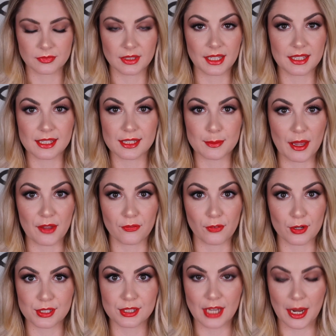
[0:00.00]
This is my
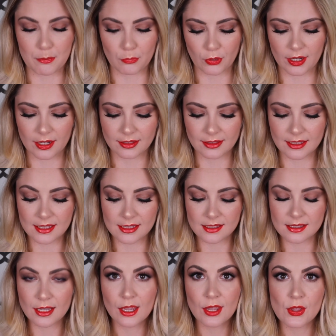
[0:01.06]
first time wearing
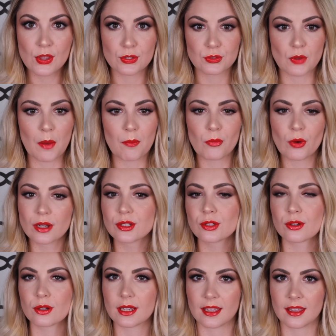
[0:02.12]
these, so I'm
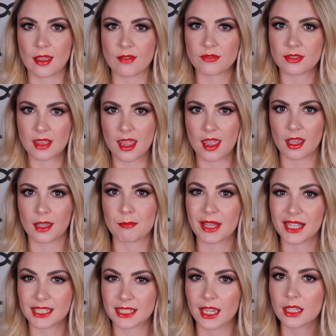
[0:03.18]
wondering if they
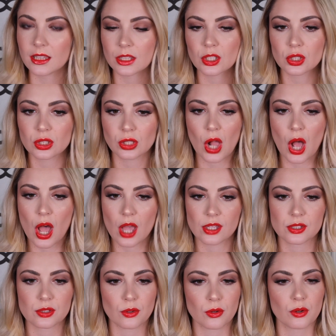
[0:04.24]
maintain their
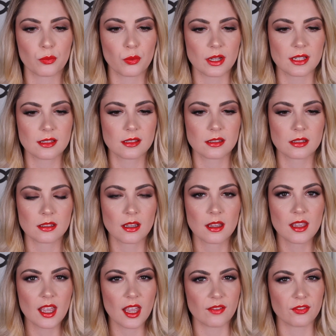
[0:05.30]
gloss, or once,
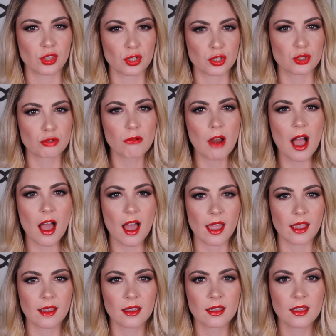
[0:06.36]
if they're
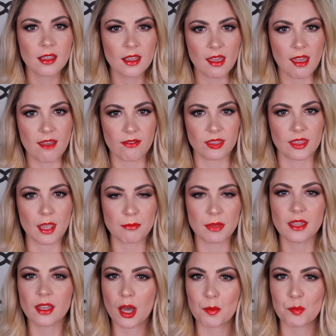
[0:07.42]
dry, if they
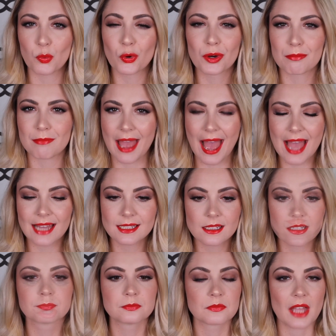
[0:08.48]
become more matte.
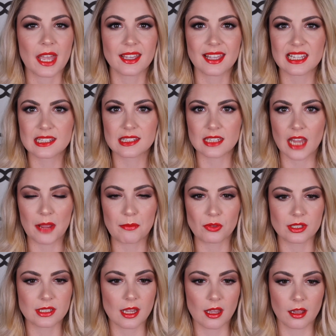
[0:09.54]
I guess time
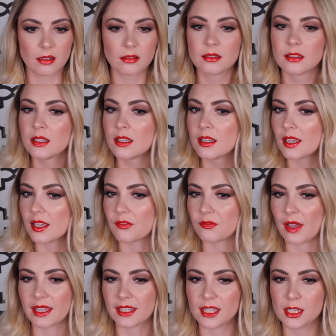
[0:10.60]
will tell if
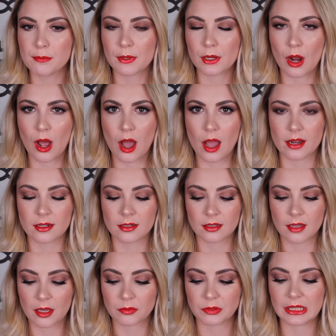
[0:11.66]
I keep it on.
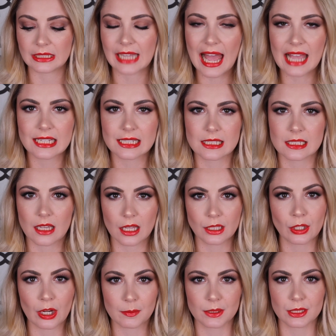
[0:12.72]
The last
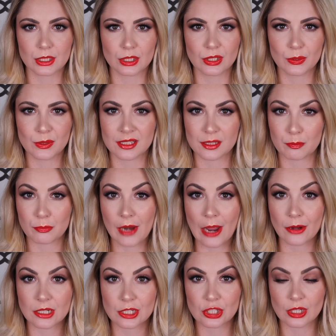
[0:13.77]
color I'm gonna do is a
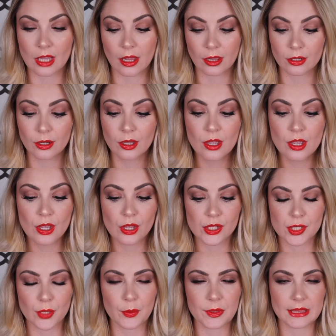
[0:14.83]
brownish color,
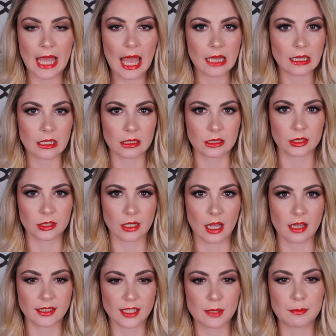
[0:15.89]
so with that color
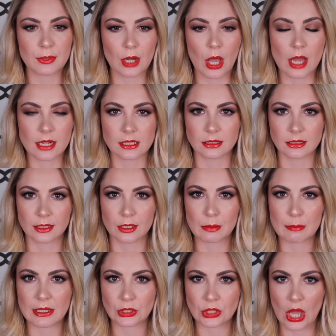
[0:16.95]
I'll keep it on a little
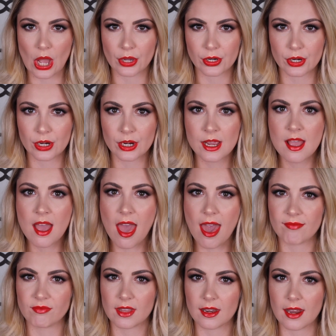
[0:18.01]
bit longer,
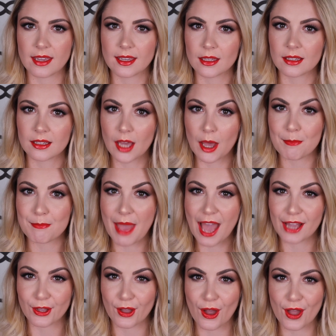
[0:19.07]
and then I can come
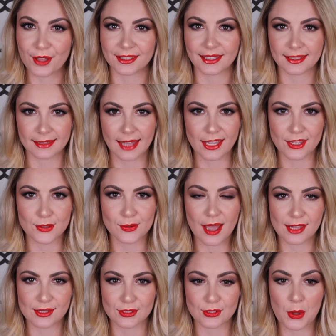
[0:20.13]
back on and let you
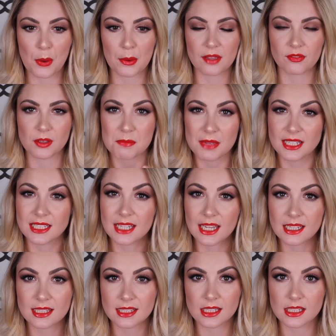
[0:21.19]
guys know if it
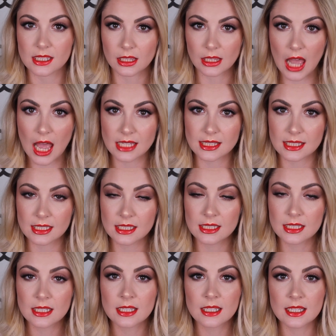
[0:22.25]
maintains this
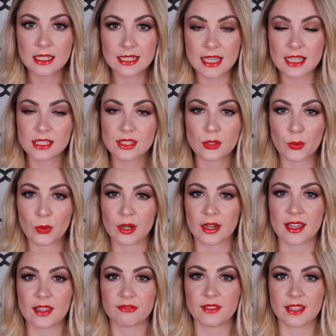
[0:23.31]
glossiness or
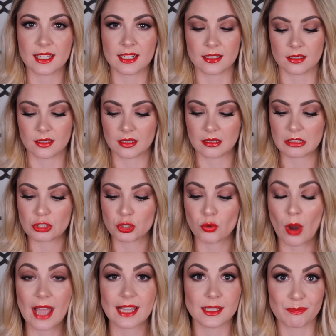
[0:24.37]
if it
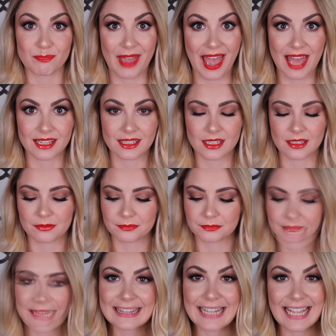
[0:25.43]
dries matte.
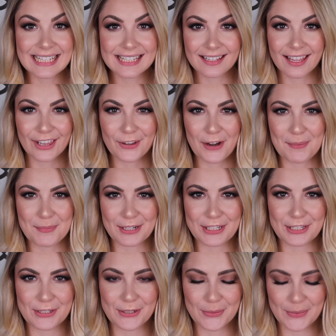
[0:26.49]
Next color I'm
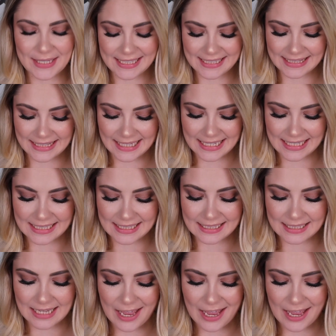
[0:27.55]
gonna do is this